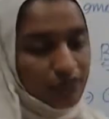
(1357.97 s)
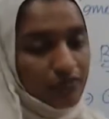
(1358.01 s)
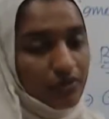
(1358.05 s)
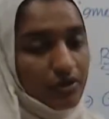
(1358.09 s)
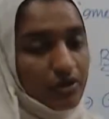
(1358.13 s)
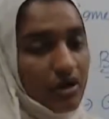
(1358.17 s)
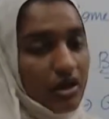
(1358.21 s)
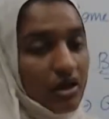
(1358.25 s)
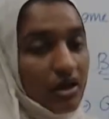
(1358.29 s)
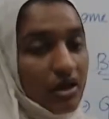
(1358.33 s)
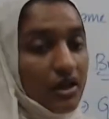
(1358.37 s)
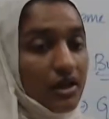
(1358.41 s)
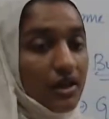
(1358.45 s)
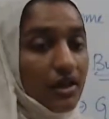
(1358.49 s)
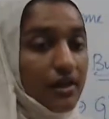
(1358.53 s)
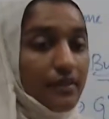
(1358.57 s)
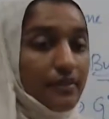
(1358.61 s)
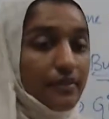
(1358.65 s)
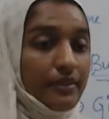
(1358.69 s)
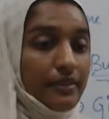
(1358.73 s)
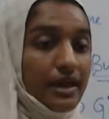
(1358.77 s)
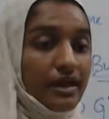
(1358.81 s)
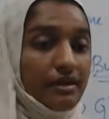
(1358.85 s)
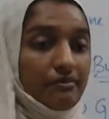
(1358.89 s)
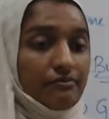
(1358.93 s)
we call.
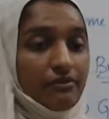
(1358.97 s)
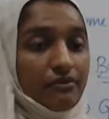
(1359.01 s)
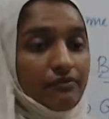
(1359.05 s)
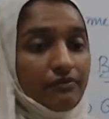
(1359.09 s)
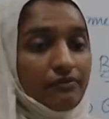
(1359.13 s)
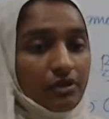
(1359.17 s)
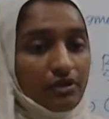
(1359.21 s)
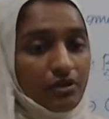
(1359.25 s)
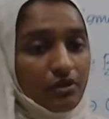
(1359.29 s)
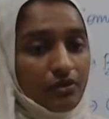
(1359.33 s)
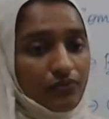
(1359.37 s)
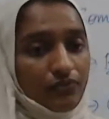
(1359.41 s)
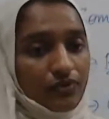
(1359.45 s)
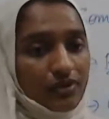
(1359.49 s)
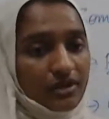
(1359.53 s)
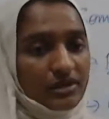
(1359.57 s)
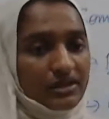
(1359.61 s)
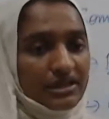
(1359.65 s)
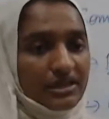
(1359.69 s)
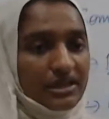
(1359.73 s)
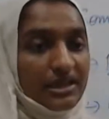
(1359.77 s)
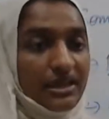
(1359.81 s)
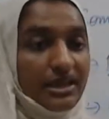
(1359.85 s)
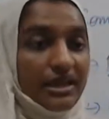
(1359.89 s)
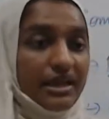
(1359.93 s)
Then we will go for
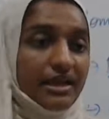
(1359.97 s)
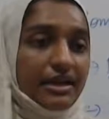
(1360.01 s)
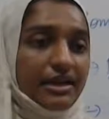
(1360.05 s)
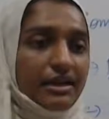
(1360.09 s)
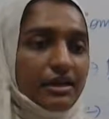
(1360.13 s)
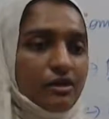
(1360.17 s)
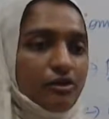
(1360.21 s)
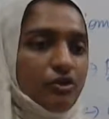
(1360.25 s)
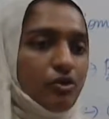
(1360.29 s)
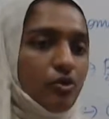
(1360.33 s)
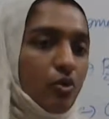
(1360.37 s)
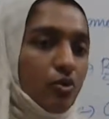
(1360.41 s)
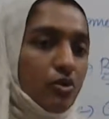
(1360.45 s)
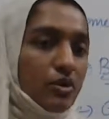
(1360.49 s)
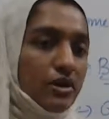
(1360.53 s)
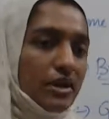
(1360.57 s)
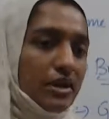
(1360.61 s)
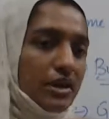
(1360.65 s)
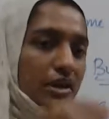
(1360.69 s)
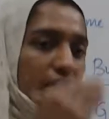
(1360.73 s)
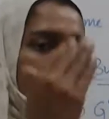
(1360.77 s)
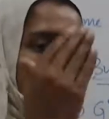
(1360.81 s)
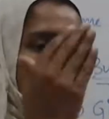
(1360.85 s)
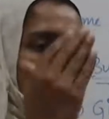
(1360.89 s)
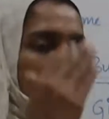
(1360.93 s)
the aerial,
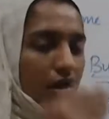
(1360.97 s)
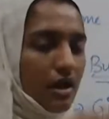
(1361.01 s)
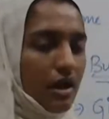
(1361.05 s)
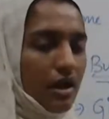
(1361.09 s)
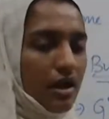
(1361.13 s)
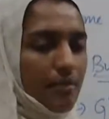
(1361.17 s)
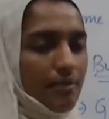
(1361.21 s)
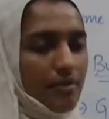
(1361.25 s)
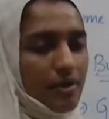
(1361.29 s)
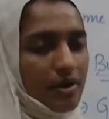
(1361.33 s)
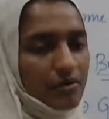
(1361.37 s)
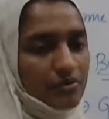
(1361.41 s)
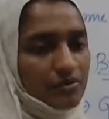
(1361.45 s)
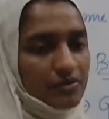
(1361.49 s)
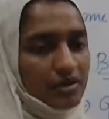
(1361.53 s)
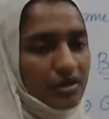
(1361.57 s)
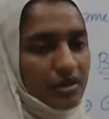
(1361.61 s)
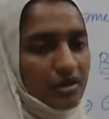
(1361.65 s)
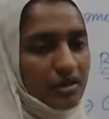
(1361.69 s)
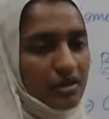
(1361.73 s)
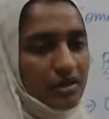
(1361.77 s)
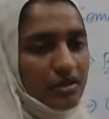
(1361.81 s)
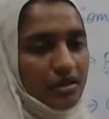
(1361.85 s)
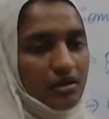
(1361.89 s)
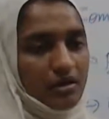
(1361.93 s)
totally above
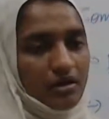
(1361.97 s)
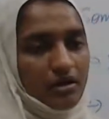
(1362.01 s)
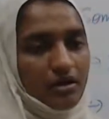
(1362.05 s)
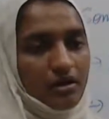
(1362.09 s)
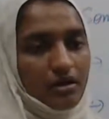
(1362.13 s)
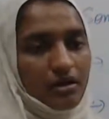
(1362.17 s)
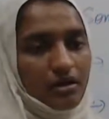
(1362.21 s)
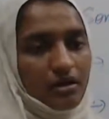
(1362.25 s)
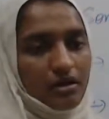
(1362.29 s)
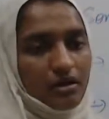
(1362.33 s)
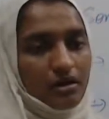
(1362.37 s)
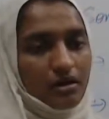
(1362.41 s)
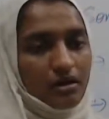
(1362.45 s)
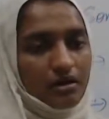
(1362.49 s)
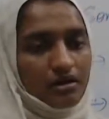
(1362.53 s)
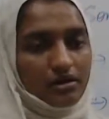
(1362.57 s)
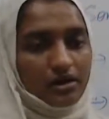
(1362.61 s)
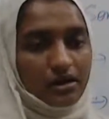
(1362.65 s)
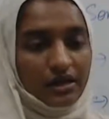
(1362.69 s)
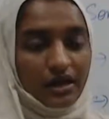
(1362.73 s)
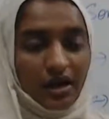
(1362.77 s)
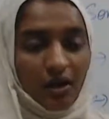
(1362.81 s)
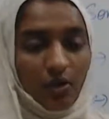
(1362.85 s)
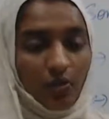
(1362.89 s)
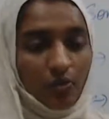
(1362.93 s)
the
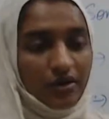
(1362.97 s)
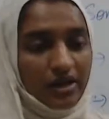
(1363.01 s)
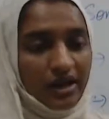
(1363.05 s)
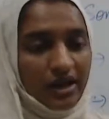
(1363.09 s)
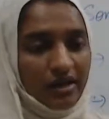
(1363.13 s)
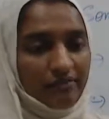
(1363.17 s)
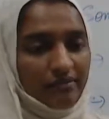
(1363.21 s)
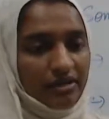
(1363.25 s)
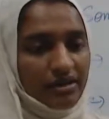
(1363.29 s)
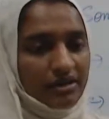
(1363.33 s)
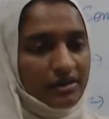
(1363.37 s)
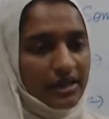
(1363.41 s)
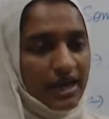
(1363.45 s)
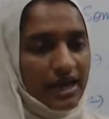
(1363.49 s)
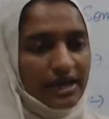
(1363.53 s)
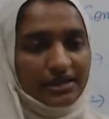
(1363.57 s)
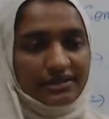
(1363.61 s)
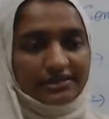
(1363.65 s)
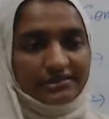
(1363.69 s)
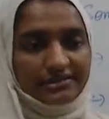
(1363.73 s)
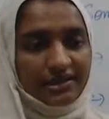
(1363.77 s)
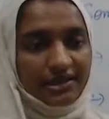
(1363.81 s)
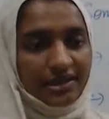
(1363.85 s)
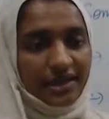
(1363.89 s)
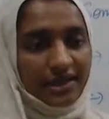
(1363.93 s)
ground level, that
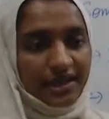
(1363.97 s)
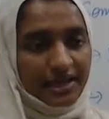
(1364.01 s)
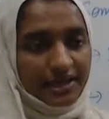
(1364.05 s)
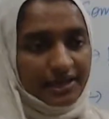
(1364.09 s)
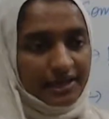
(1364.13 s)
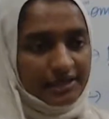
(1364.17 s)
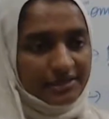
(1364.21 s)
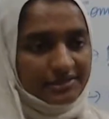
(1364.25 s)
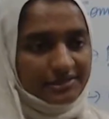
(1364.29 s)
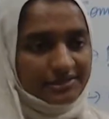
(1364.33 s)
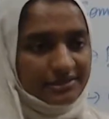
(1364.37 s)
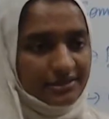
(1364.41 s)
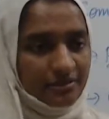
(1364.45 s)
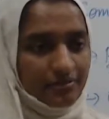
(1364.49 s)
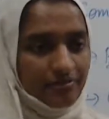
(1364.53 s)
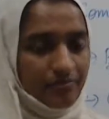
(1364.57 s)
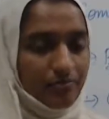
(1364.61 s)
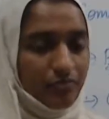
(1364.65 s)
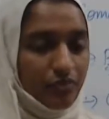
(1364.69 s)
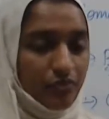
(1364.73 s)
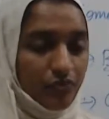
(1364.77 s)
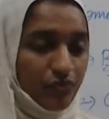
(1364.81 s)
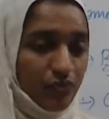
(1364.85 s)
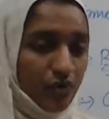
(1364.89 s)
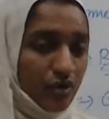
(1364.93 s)
is the aerial stem.
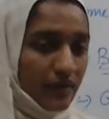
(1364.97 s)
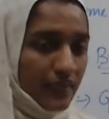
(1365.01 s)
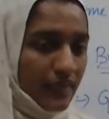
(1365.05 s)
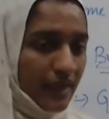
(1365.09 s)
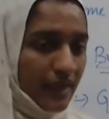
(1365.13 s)
Before